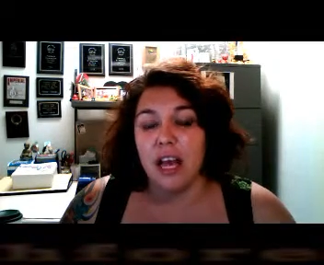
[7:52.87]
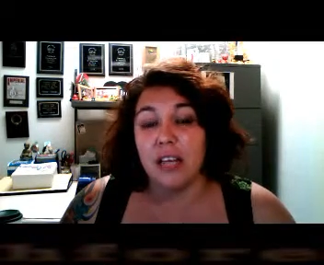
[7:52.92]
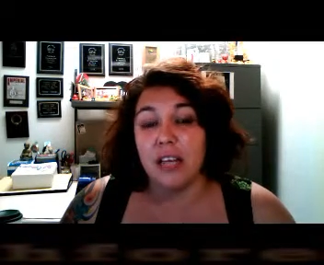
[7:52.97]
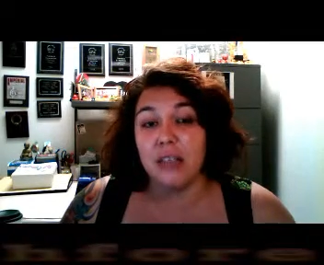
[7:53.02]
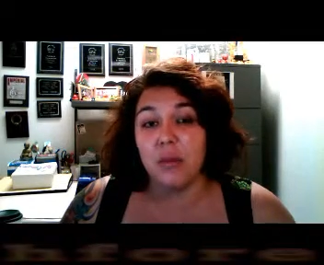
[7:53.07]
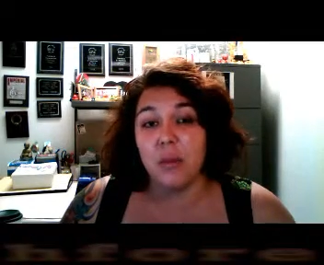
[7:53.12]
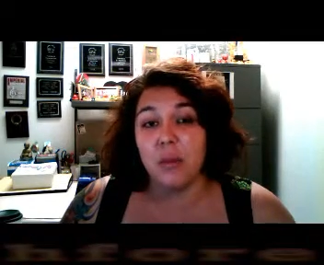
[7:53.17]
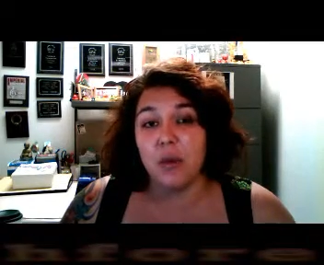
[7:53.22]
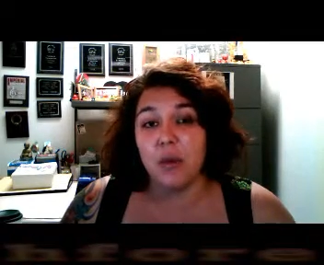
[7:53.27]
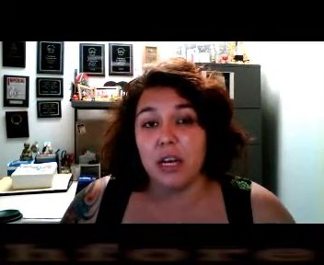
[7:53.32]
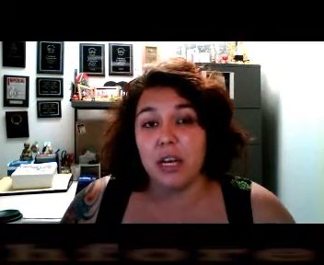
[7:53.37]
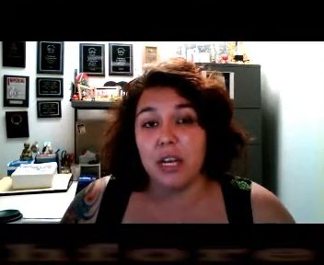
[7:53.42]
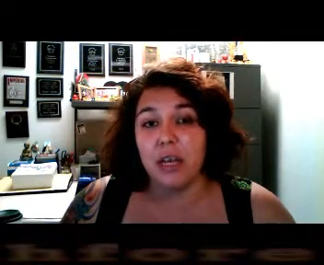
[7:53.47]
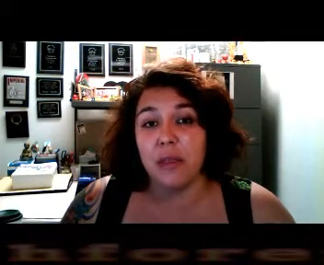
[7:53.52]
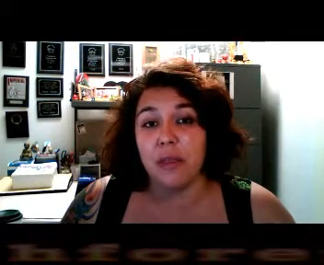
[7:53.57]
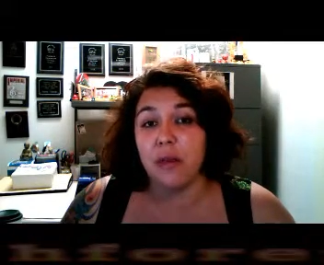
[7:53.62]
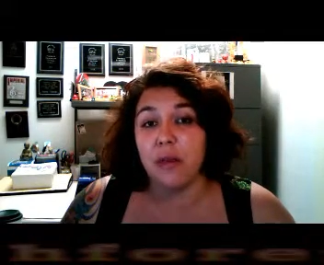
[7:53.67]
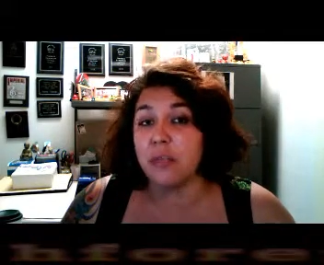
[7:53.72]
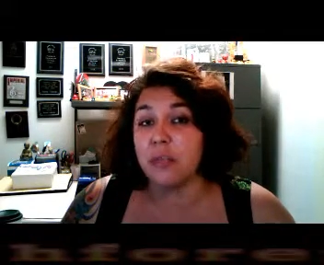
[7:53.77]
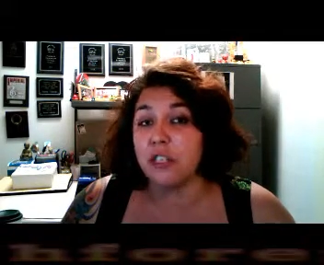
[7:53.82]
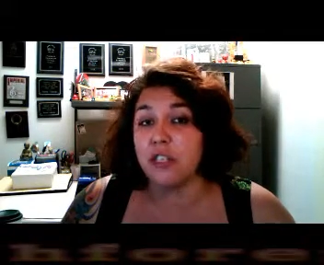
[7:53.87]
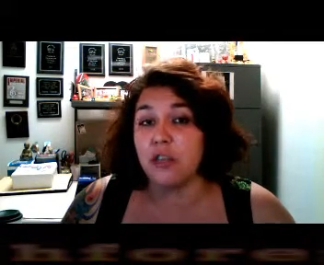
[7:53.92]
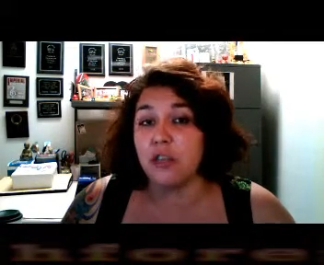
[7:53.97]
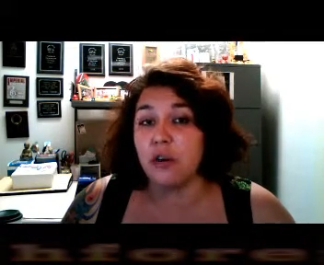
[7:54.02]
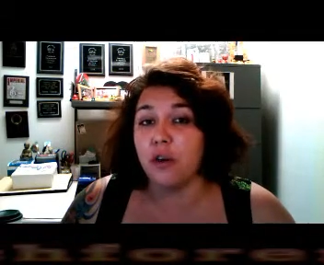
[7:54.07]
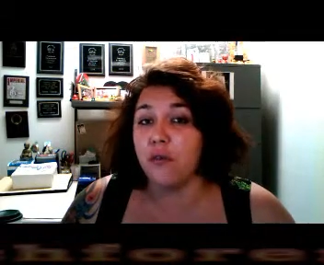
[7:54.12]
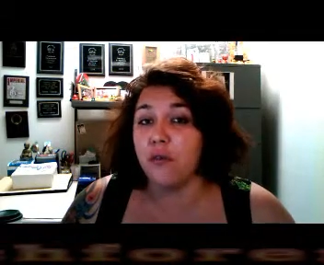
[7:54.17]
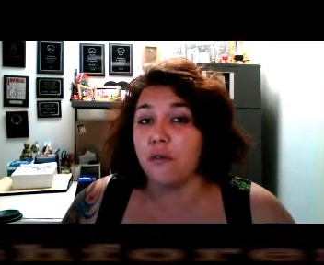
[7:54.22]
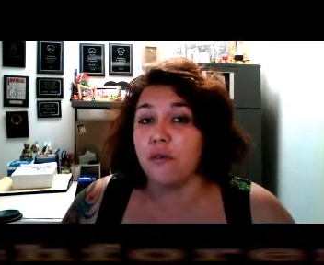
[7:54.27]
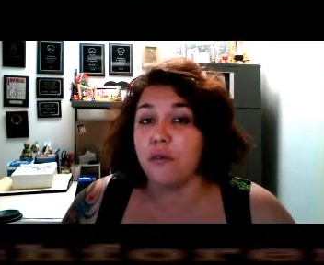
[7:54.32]
As a warning, there is
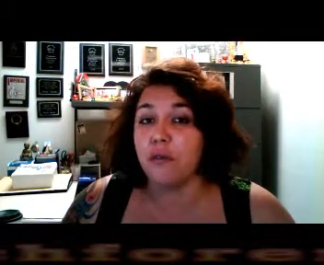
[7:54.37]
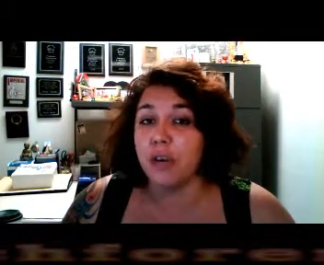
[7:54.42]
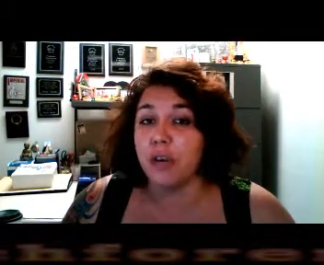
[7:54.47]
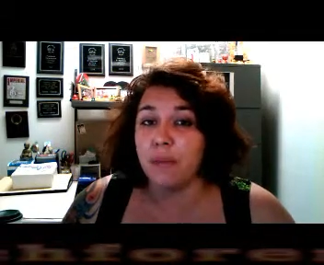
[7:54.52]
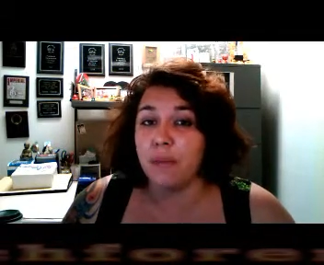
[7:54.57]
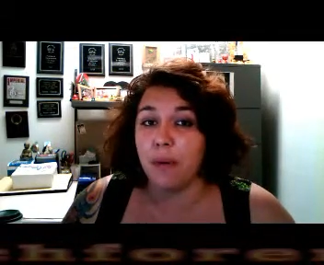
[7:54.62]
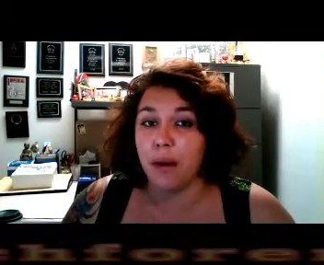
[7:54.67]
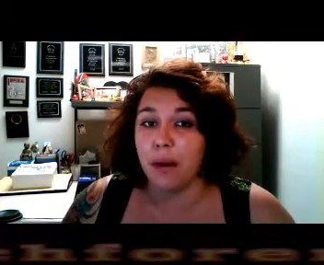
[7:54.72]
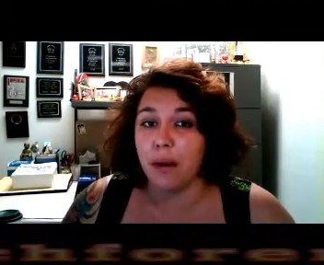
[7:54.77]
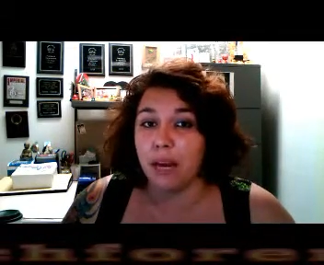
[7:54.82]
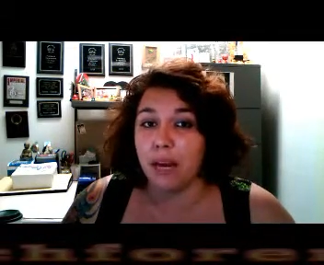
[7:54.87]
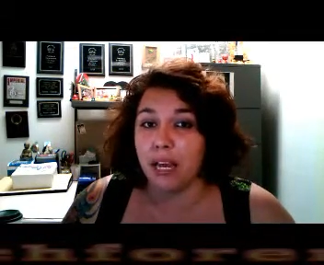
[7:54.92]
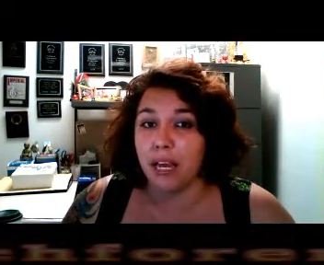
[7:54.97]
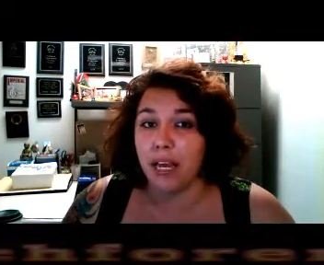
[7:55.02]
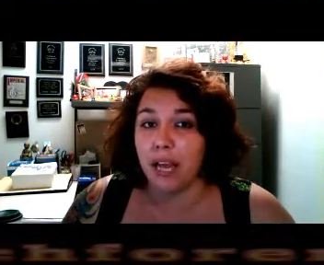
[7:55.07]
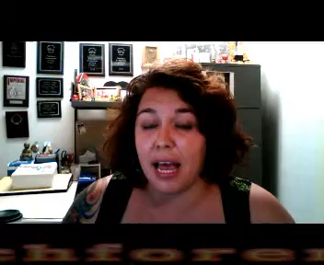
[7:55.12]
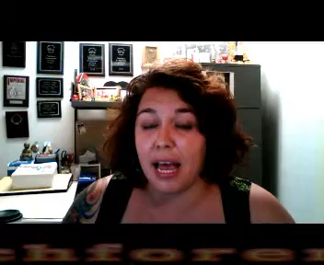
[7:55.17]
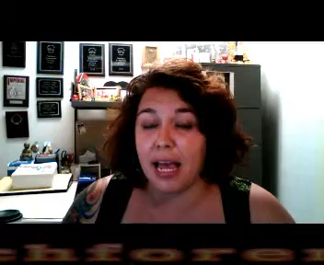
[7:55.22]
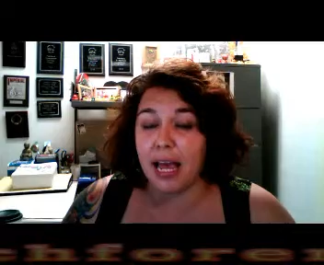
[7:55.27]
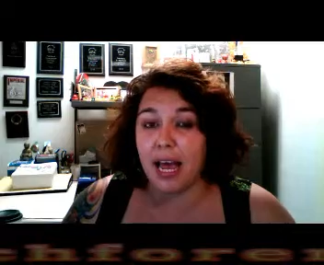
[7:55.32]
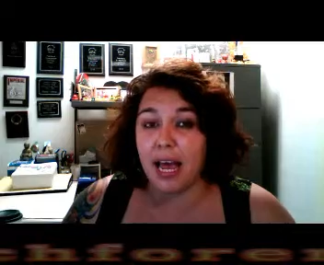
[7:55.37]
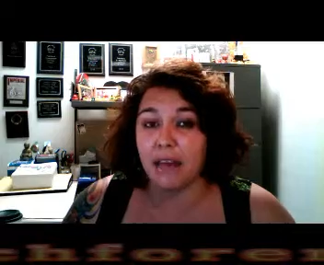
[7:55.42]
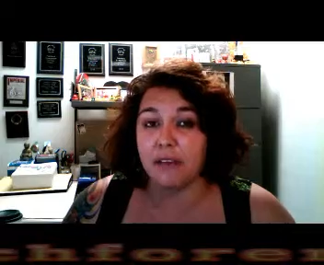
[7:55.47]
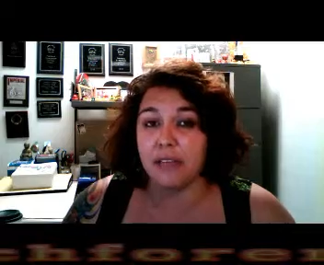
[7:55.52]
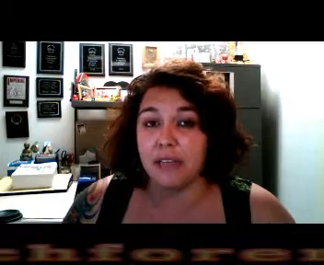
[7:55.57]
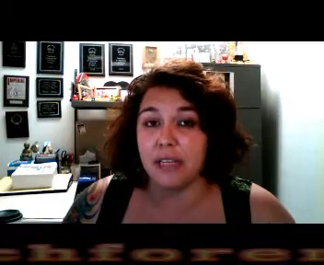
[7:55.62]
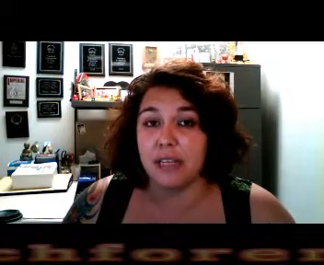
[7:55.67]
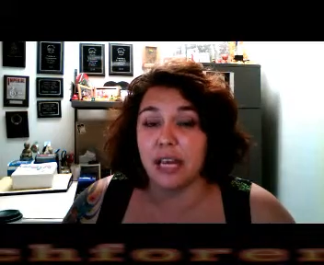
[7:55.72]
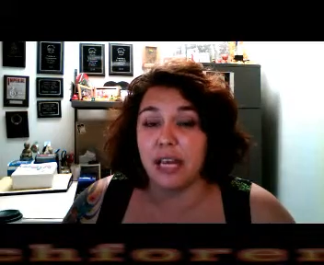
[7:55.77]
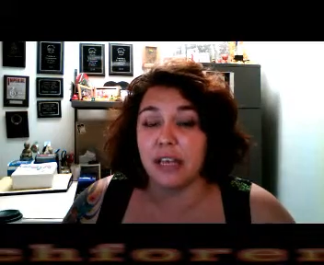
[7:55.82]
no free parking at
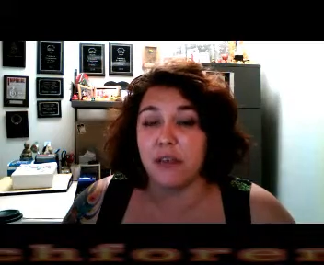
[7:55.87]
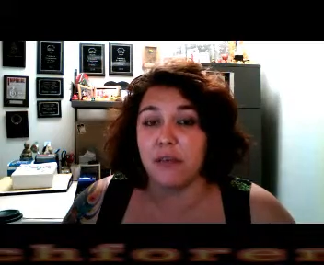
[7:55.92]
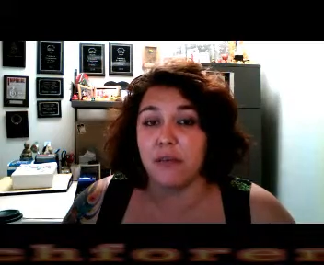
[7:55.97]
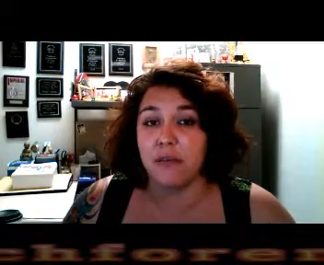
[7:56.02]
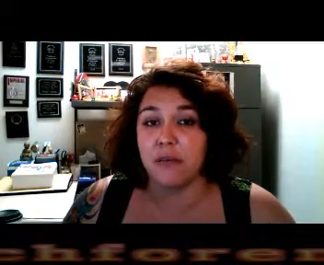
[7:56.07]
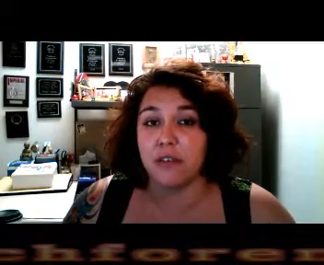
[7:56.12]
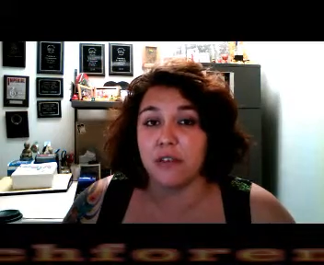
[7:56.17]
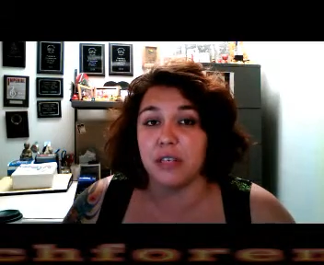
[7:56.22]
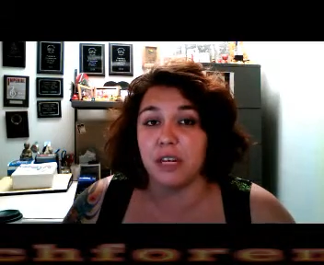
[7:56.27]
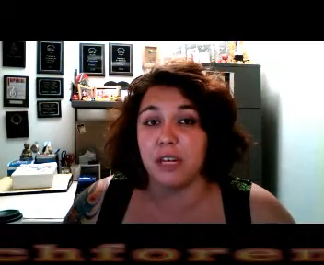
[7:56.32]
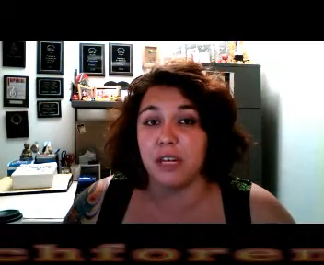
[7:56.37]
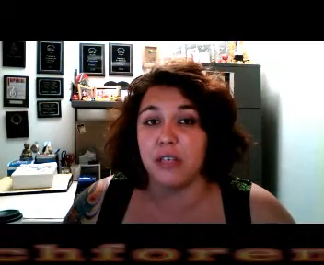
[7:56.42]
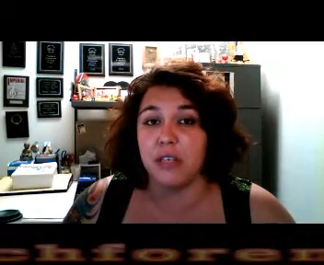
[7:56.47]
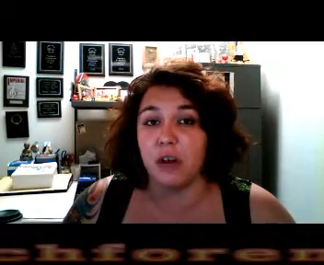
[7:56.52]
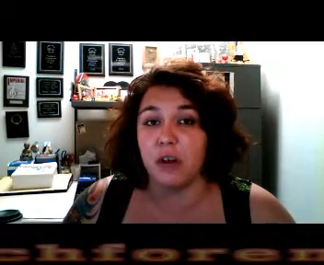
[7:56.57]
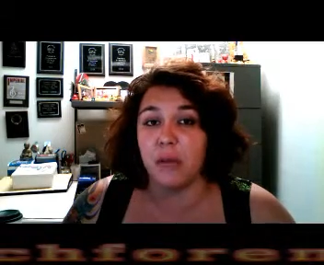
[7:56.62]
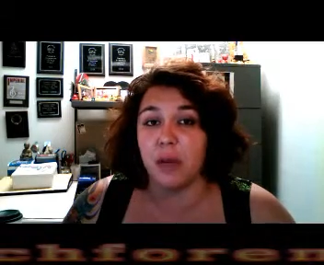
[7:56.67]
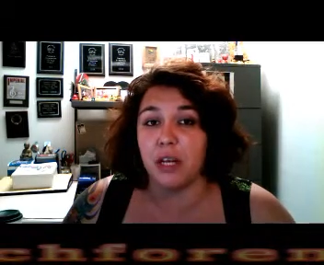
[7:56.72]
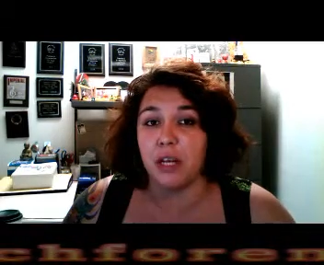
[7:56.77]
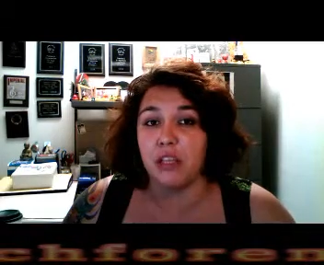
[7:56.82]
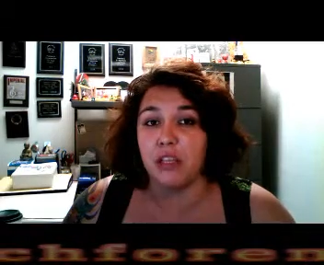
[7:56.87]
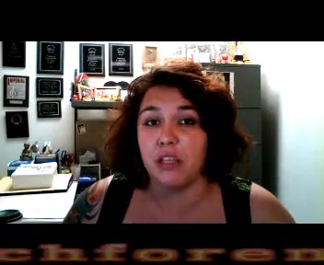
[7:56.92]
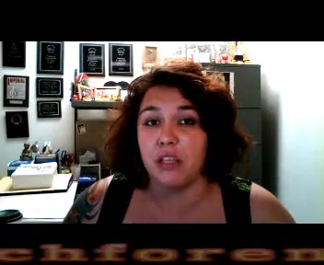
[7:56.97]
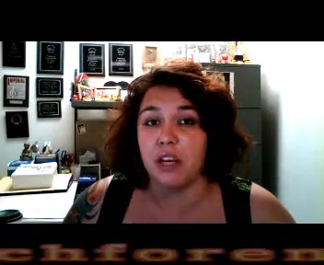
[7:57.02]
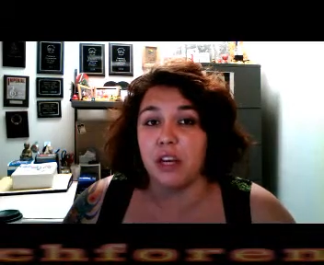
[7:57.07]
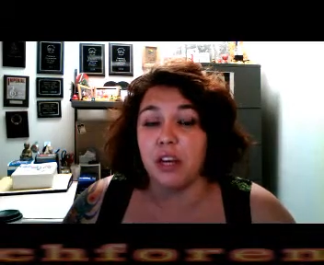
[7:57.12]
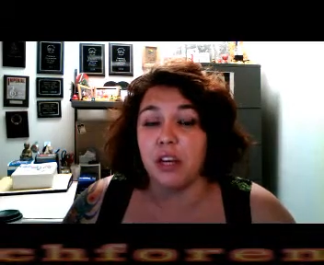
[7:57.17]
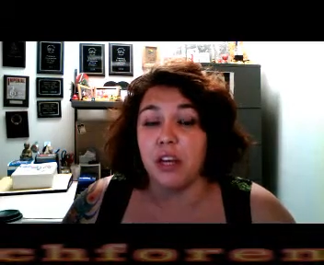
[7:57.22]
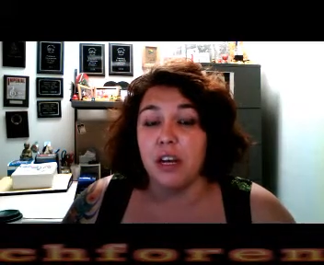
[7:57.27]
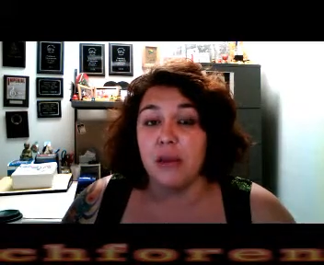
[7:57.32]
Cal State University Long Beach.